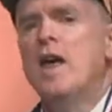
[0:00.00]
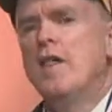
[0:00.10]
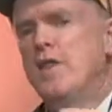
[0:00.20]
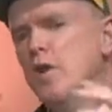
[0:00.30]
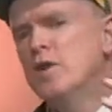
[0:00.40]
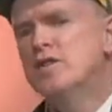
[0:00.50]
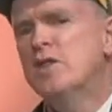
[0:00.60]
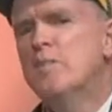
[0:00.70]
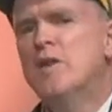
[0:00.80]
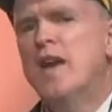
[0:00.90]
There is
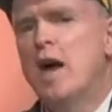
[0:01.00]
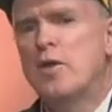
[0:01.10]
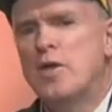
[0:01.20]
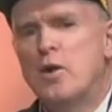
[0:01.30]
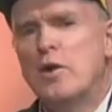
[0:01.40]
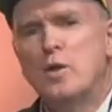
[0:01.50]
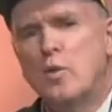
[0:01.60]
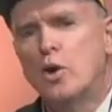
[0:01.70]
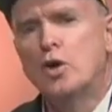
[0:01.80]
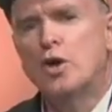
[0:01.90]
something out there in the
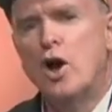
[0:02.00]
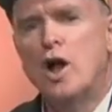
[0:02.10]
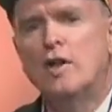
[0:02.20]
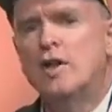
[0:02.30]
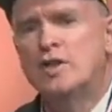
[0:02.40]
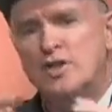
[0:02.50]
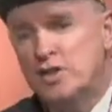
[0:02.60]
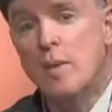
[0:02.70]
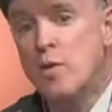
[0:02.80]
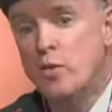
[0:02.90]
world called the
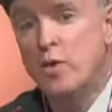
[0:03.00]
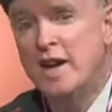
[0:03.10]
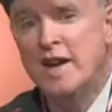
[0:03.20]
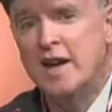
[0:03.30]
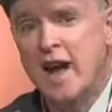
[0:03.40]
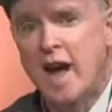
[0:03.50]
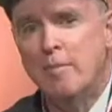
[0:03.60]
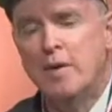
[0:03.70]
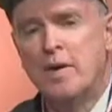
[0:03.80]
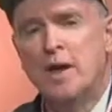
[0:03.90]
summer reading gap,
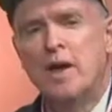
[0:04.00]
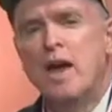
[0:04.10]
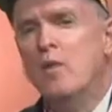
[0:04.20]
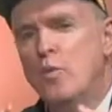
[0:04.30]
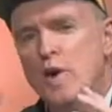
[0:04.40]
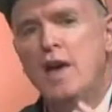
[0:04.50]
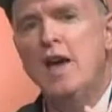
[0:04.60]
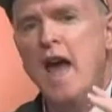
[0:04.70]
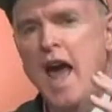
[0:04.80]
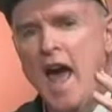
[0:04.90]
and
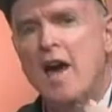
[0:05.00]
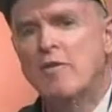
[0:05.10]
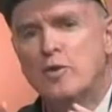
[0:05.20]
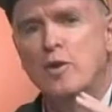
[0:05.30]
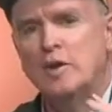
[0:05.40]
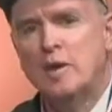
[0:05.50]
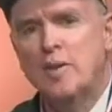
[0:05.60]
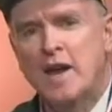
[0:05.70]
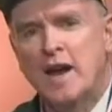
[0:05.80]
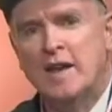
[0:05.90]
we have to
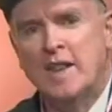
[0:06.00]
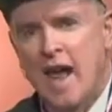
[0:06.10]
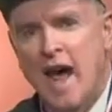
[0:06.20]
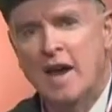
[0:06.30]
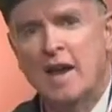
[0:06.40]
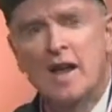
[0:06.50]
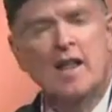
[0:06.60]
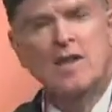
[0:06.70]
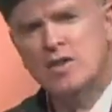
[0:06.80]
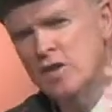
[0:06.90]
eliminate that.
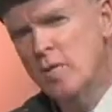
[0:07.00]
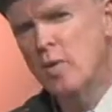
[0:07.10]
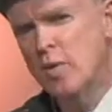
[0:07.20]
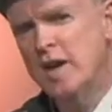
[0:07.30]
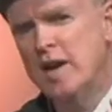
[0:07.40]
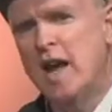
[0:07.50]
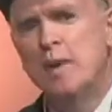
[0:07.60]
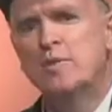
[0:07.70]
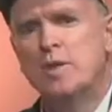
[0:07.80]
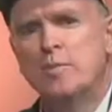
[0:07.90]
The summer reading gap
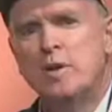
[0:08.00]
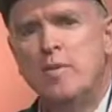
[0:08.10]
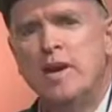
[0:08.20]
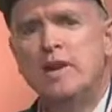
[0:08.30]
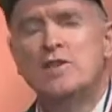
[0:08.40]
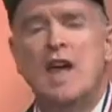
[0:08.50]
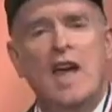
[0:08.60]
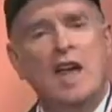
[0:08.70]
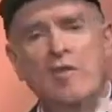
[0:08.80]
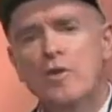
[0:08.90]
simply means
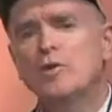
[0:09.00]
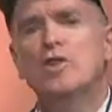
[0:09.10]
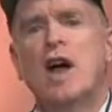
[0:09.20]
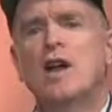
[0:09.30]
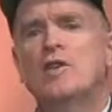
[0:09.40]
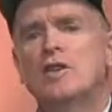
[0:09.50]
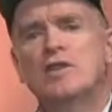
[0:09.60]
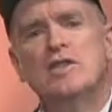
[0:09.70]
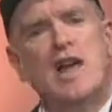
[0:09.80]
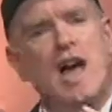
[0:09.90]
if your child does
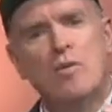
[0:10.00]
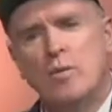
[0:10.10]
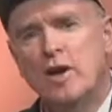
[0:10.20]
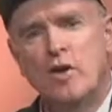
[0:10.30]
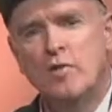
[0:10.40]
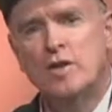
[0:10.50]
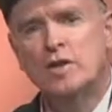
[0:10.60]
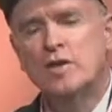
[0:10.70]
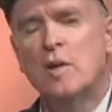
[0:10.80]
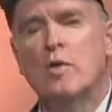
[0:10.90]
not read over the
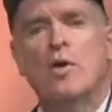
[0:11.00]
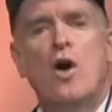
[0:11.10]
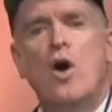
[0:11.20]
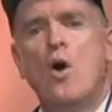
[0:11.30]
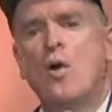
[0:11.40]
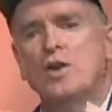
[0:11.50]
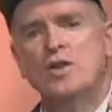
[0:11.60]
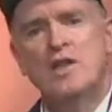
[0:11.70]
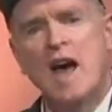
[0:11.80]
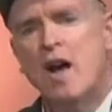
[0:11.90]
summer or is
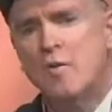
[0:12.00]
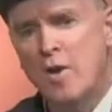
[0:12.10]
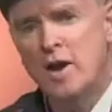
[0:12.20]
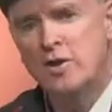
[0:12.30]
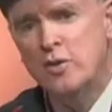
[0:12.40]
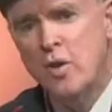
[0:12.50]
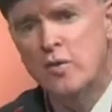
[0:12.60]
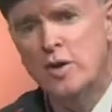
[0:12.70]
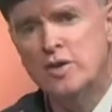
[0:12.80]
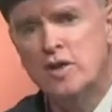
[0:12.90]
not read to over
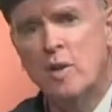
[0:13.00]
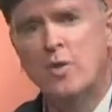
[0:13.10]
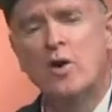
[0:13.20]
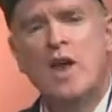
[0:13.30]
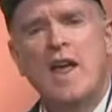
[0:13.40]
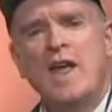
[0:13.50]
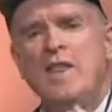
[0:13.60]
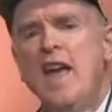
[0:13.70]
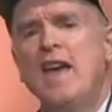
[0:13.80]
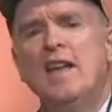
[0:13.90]
the summer,
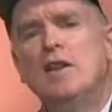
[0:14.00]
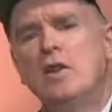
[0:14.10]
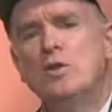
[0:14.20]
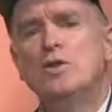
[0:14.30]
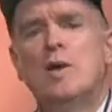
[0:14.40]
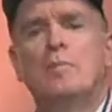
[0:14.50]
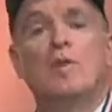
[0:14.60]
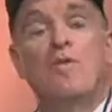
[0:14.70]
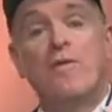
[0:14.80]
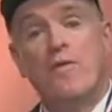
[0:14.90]
they can lose up to
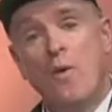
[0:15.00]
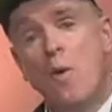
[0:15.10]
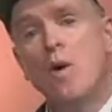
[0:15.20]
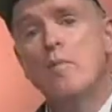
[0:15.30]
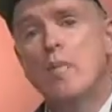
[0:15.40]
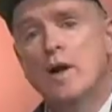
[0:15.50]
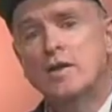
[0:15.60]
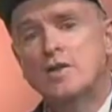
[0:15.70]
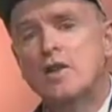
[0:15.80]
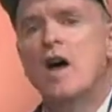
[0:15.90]
4
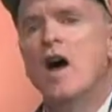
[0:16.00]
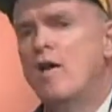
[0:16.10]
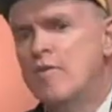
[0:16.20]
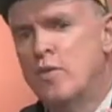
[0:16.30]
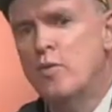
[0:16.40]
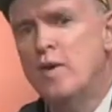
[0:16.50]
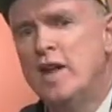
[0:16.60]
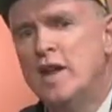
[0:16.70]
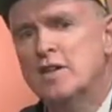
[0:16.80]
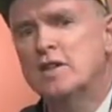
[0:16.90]
months of the
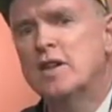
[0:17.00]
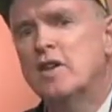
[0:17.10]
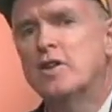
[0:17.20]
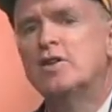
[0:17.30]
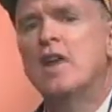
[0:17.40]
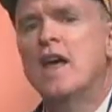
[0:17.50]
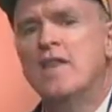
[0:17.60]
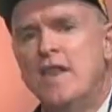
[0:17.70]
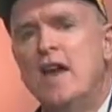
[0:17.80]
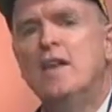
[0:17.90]
reading skills
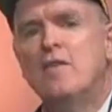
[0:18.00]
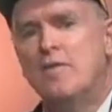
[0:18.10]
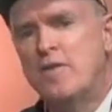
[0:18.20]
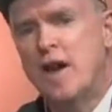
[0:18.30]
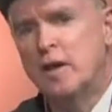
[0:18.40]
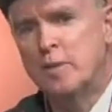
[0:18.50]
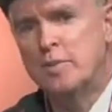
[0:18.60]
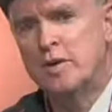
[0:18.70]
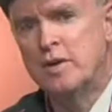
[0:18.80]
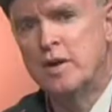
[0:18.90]
they developed
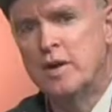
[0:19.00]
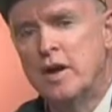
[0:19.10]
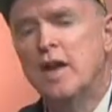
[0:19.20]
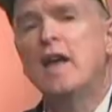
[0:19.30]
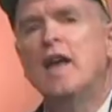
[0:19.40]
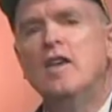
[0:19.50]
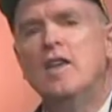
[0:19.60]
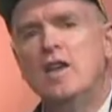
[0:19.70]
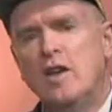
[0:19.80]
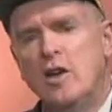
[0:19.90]
in the
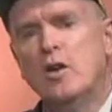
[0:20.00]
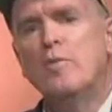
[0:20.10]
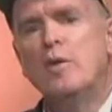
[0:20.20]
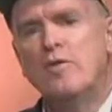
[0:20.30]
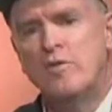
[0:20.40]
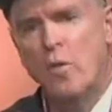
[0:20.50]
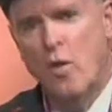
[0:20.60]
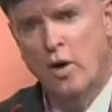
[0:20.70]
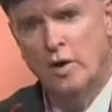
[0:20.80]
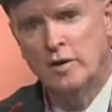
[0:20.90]
year
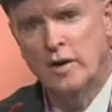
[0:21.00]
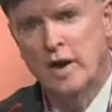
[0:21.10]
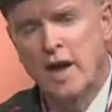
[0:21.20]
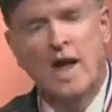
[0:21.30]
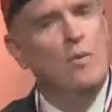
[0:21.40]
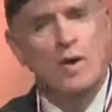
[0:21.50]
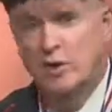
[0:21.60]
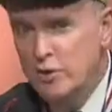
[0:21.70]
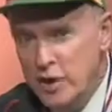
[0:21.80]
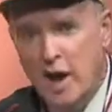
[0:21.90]
before. And we
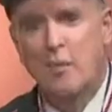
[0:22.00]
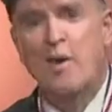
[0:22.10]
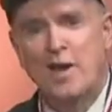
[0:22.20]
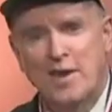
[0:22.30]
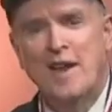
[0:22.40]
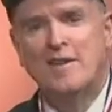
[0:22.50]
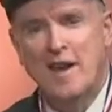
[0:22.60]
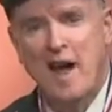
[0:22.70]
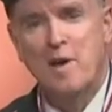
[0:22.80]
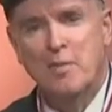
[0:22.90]
do not want that to
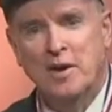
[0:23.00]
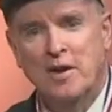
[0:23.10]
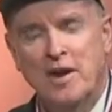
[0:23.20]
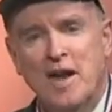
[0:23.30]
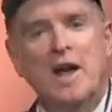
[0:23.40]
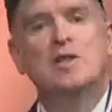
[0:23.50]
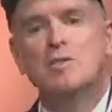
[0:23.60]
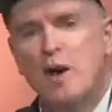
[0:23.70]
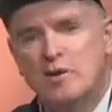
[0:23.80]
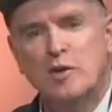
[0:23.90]
happen,
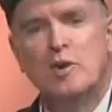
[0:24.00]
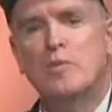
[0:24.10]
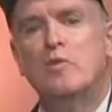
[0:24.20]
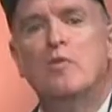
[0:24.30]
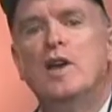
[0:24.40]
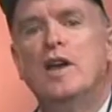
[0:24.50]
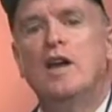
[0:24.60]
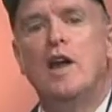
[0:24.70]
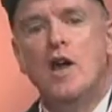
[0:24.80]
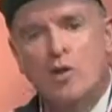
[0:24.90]
especially when reading
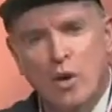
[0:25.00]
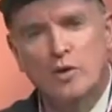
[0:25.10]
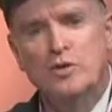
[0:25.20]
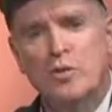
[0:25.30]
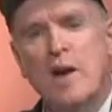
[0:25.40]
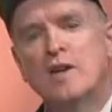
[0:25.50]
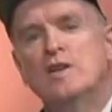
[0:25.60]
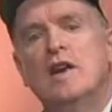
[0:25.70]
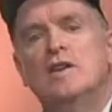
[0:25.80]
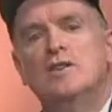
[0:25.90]
grows your
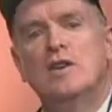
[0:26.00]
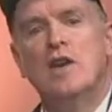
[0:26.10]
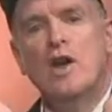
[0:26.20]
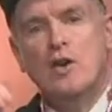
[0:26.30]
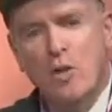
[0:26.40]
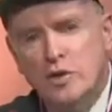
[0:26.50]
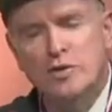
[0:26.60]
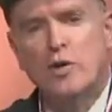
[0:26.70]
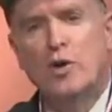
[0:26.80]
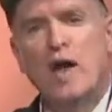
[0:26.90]
imagination, grows your
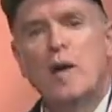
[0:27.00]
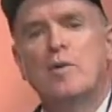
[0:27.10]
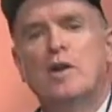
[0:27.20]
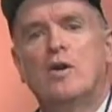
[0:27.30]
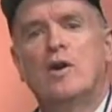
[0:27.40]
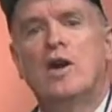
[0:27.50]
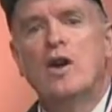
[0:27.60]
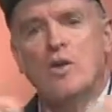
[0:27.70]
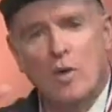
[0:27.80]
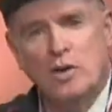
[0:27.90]
vocabulary,
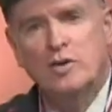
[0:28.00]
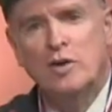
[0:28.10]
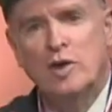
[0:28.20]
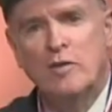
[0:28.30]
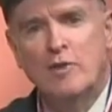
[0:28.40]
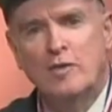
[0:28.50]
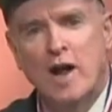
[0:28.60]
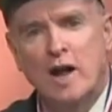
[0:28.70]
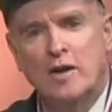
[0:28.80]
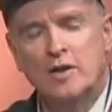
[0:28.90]
grows your love of
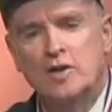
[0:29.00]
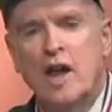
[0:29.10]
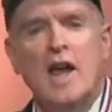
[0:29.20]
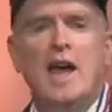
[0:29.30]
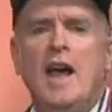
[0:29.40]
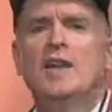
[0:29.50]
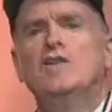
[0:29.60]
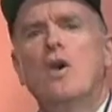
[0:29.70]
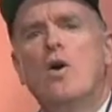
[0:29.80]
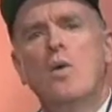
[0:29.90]
knowledge. And
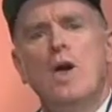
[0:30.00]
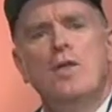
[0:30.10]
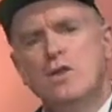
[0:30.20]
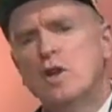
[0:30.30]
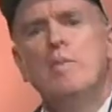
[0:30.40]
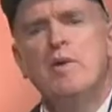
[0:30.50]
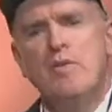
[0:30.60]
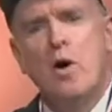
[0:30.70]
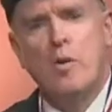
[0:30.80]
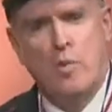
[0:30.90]
so there's going to be
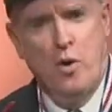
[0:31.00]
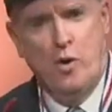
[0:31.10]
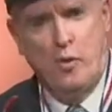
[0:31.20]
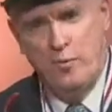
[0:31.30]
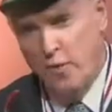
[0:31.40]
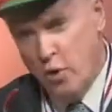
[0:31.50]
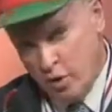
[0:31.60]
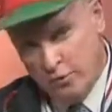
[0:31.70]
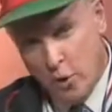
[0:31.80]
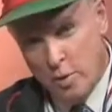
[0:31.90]
four
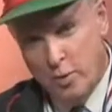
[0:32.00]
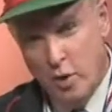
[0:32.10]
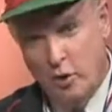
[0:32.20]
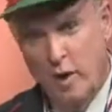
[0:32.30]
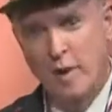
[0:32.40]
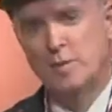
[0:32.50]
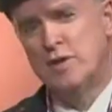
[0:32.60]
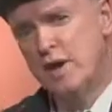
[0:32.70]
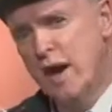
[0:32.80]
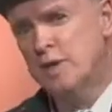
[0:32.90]
programs.
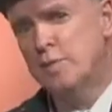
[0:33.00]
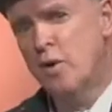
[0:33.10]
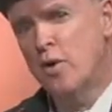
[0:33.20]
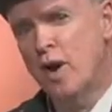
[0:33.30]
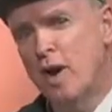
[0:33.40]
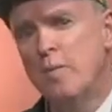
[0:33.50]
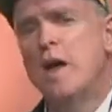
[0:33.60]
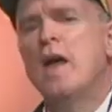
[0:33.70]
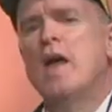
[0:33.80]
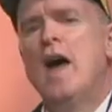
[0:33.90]
Tonight's program,
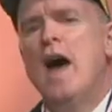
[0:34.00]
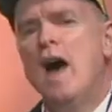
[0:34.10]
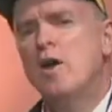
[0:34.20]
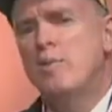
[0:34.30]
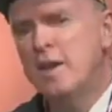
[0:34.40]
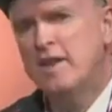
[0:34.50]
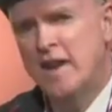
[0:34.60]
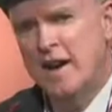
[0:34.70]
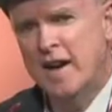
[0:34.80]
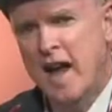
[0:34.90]
How to Beat
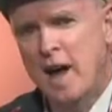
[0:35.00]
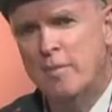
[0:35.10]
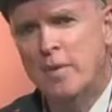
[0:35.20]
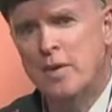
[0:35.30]
That Gap,